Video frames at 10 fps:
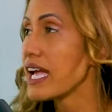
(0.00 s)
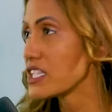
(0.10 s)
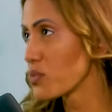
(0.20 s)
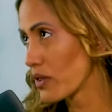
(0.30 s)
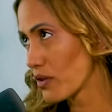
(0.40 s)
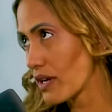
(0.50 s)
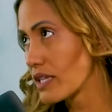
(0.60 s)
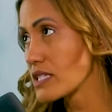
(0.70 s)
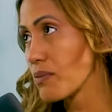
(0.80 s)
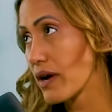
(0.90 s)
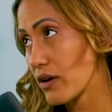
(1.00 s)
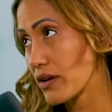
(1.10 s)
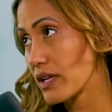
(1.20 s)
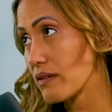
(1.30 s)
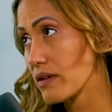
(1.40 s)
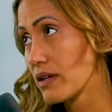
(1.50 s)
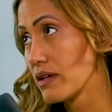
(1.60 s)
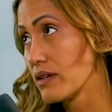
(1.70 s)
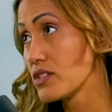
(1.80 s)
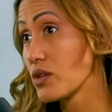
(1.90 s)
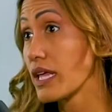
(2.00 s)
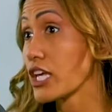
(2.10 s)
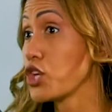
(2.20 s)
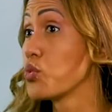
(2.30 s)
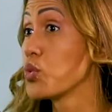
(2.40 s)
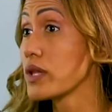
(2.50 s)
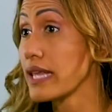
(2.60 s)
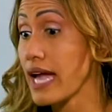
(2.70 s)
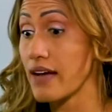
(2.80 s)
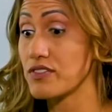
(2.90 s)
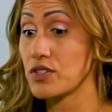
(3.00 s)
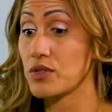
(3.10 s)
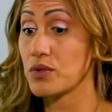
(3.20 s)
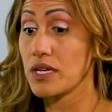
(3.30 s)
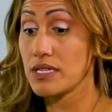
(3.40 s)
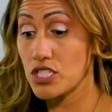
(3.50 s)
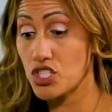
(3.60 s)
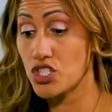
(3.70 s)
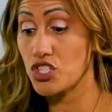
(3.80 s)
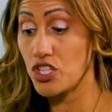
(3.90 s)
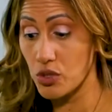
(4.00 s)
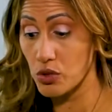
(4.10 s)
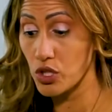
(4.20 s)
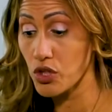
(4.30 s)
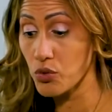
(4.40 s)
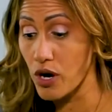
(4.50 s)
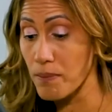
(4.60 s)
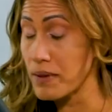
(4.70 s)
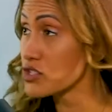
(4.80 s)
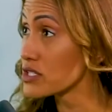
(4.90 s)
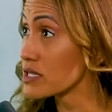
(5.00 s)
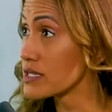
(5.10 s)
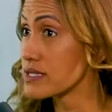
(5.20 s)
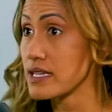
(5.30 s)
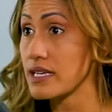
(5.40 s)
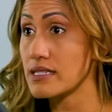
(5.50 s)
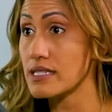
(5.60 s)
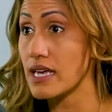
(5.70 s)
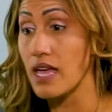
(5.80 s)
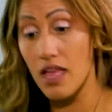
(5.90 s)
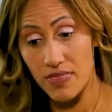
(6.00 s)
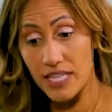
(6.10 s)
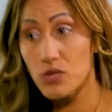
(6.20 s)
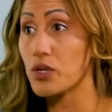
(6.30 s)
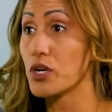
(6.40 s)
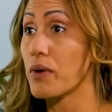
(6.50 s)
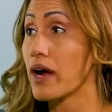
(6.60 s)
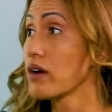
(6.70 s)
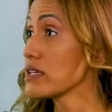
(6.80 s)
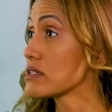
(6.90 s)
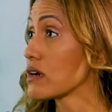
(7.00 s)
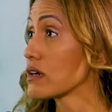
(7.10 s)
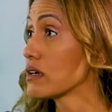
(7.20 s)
It's whether or not it's a priority. So like you really have to, look through our budgets in the city and say, that's where your priorities are.